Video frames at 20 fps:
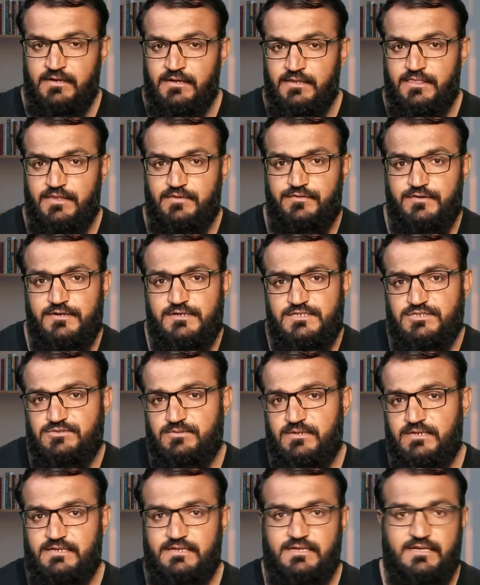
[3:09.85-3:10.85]
The first
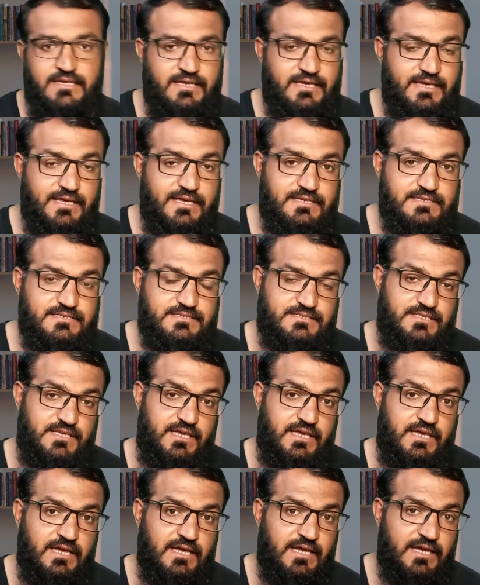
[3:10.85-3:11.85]
one is the
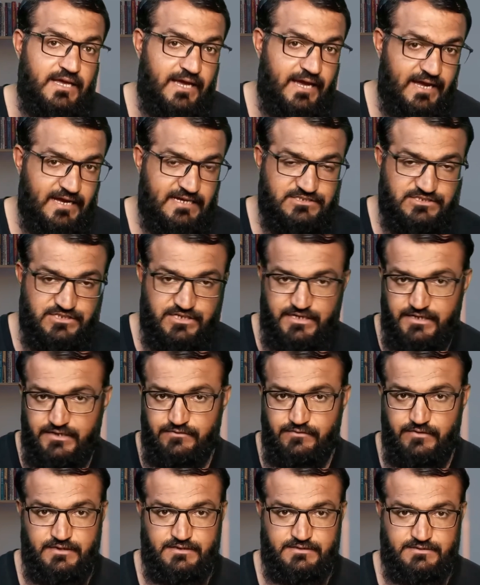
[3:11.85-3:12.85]
head
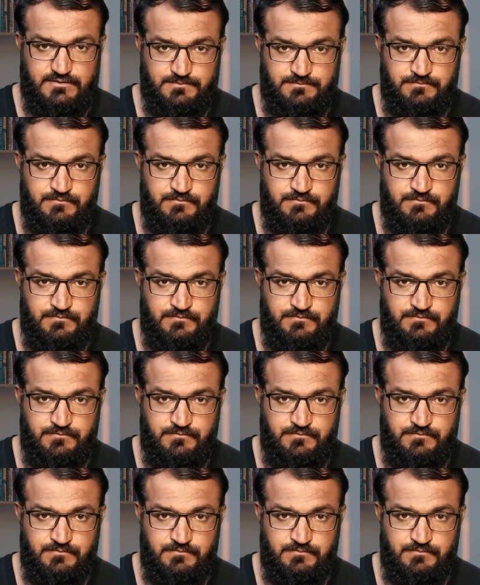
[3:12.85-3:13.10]
keywords.